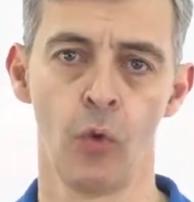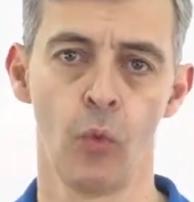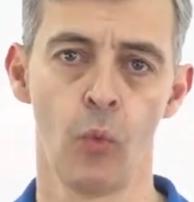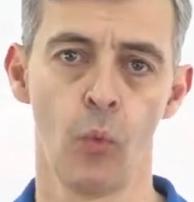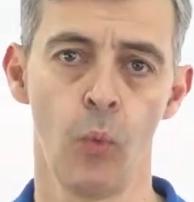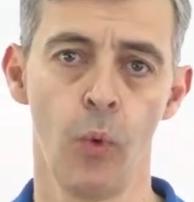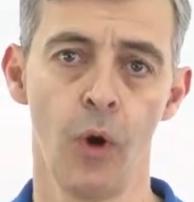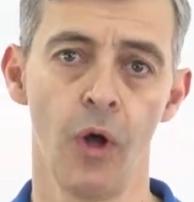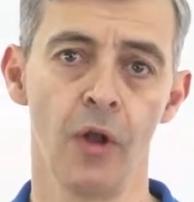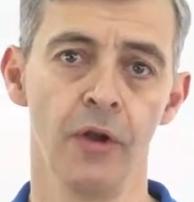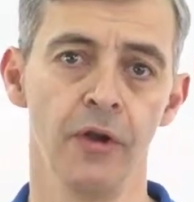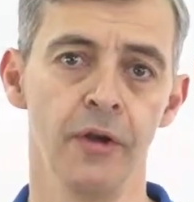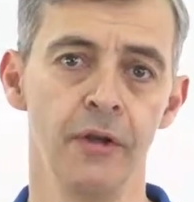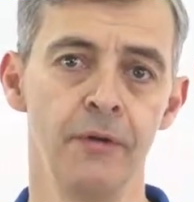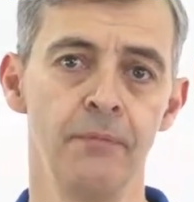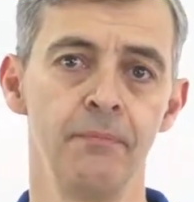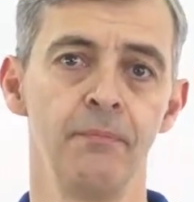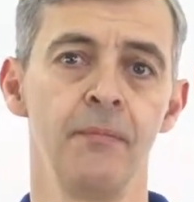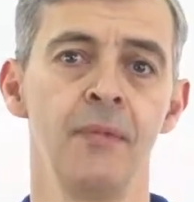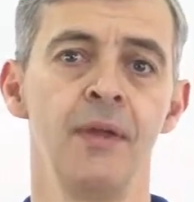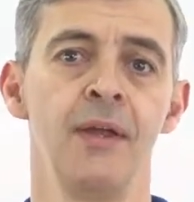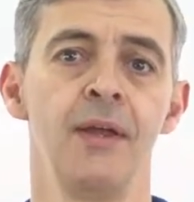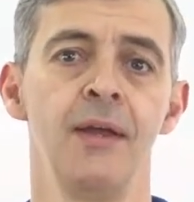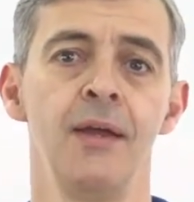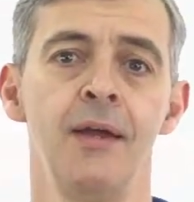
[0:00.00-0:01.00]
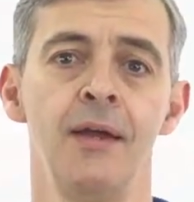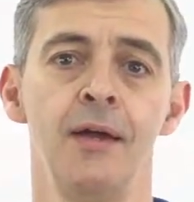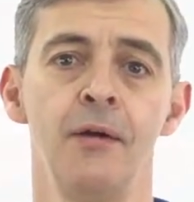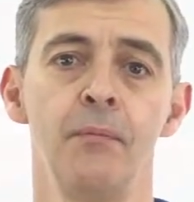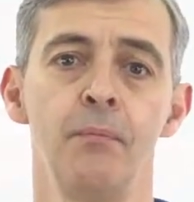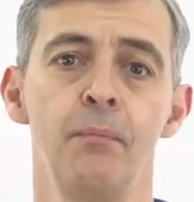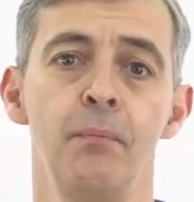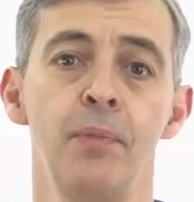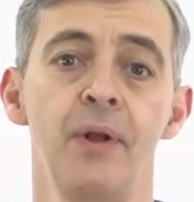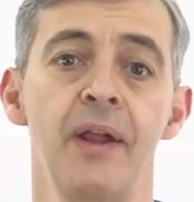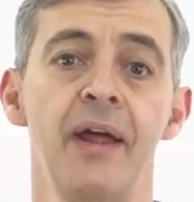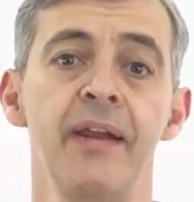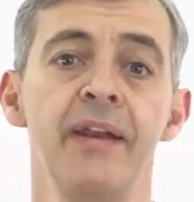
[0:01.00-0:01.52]
One,
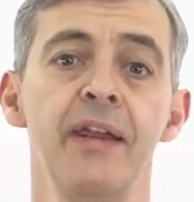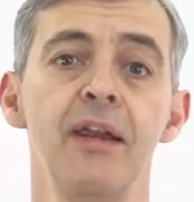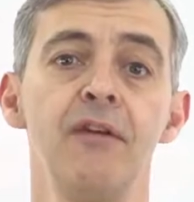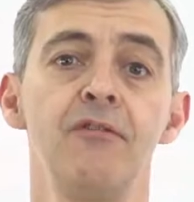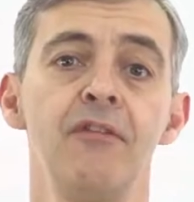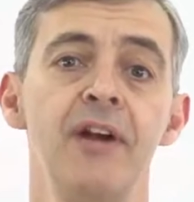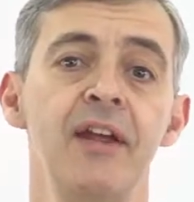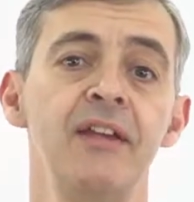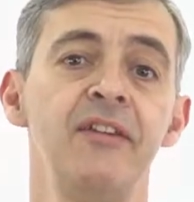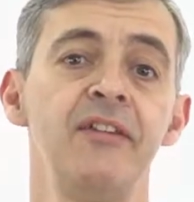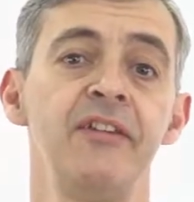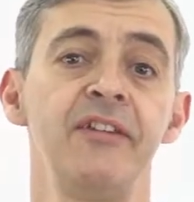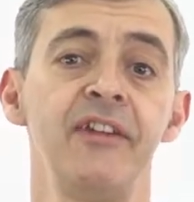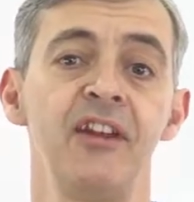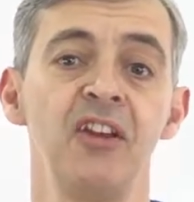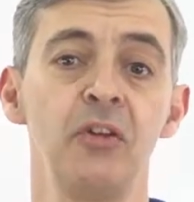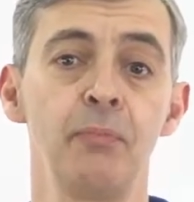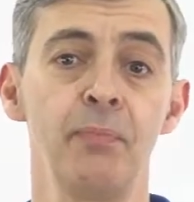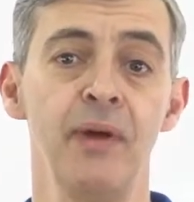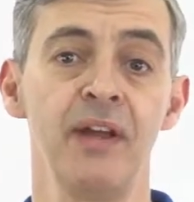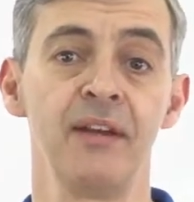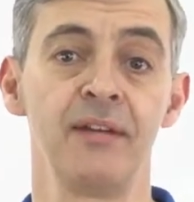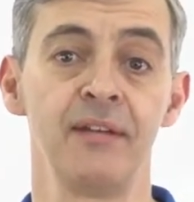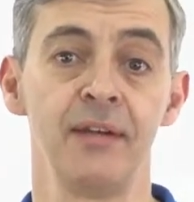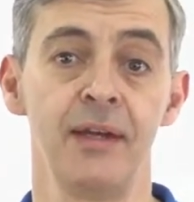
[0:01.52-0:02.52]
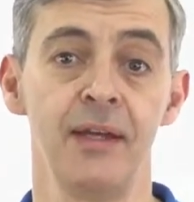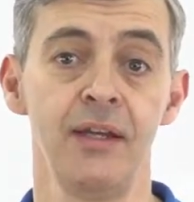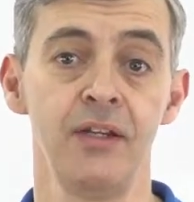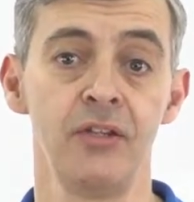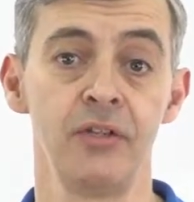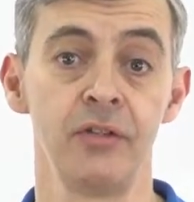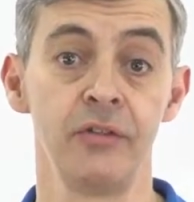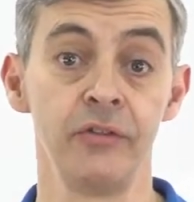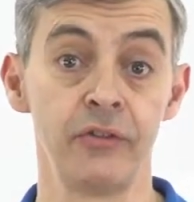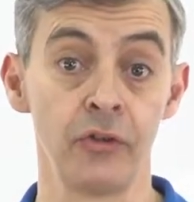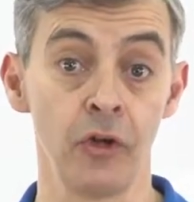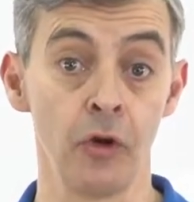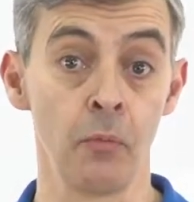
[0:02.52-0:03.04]
planning raises
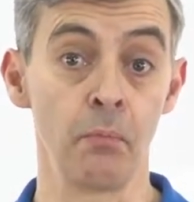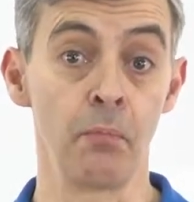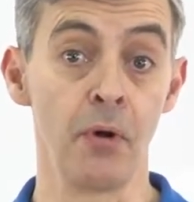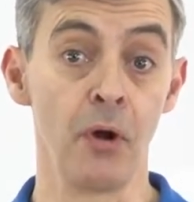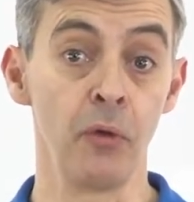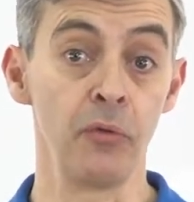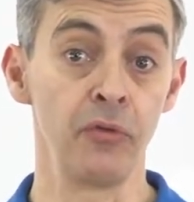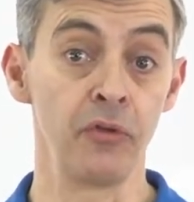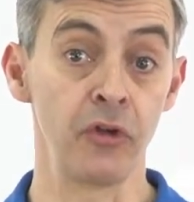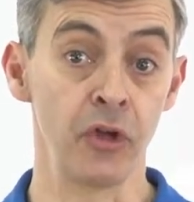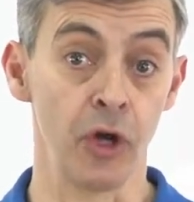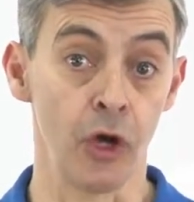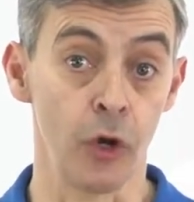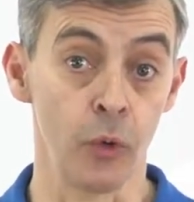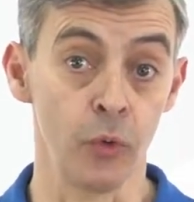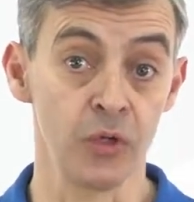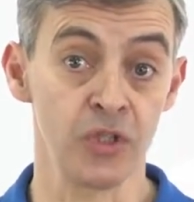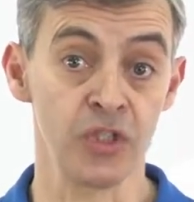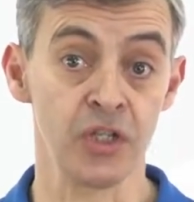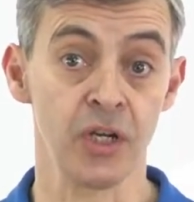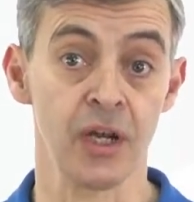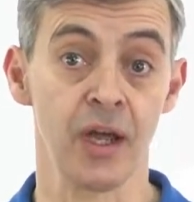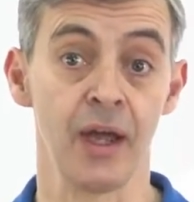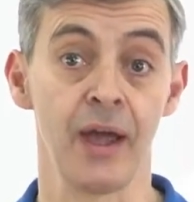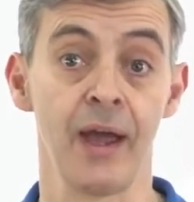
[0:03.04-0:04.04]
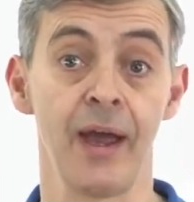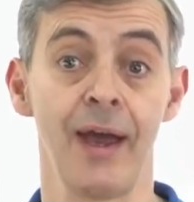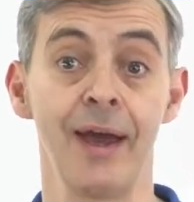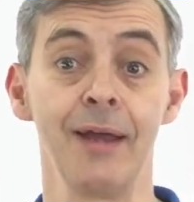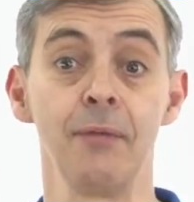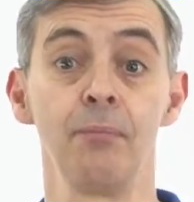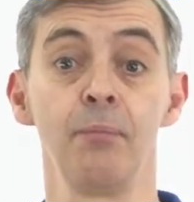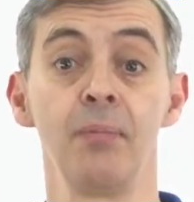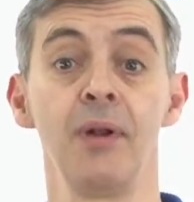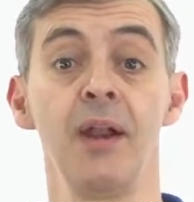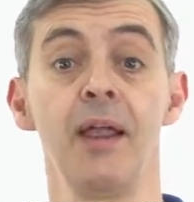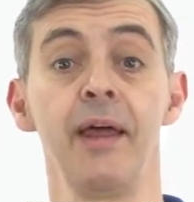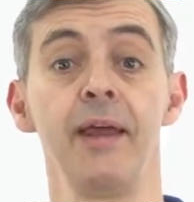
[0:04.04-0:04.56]
expectations of both coach
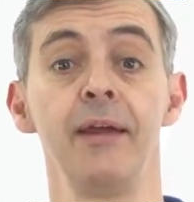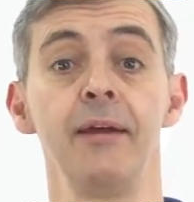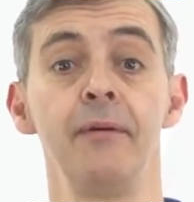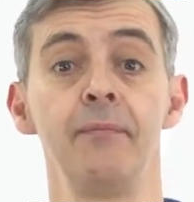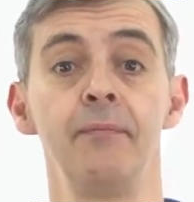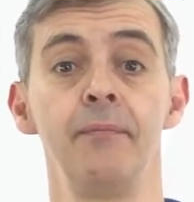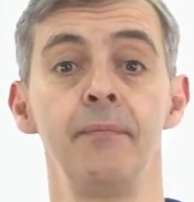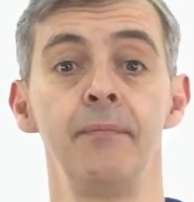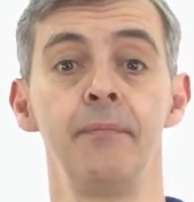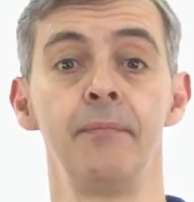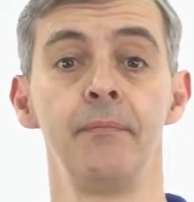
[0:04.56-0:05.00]
and player.